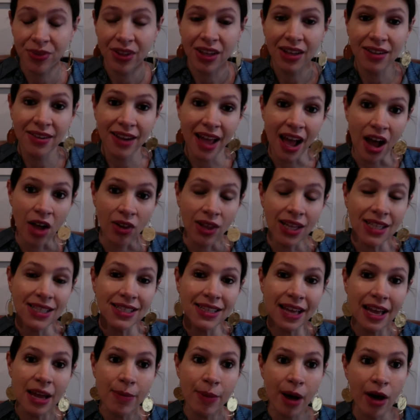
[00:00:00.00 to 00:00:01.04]
Now, let's
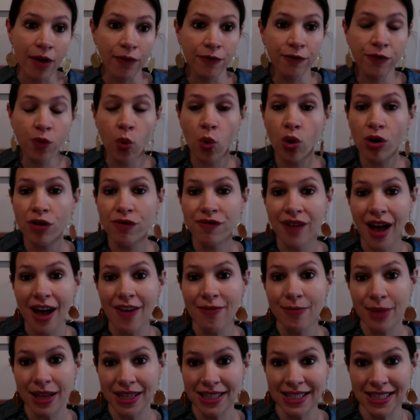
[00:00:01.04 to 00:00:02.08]
say about 4 or 5
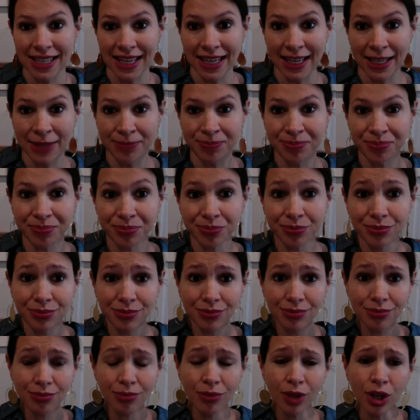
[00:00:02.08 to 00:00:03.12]
months in,
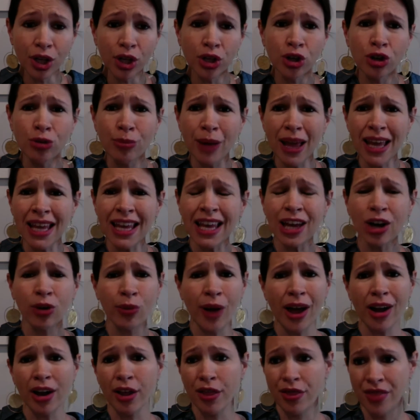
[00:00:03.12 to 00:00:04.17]
you're making
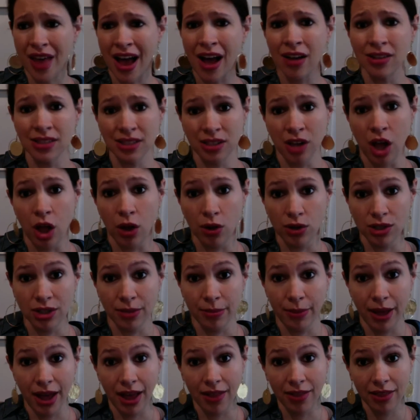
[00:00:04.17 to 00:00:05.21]
around $1,000 a
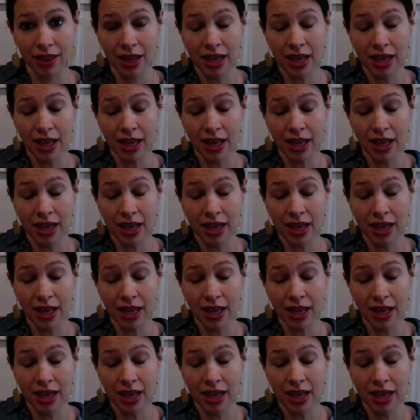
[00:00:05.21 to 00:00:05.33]
month.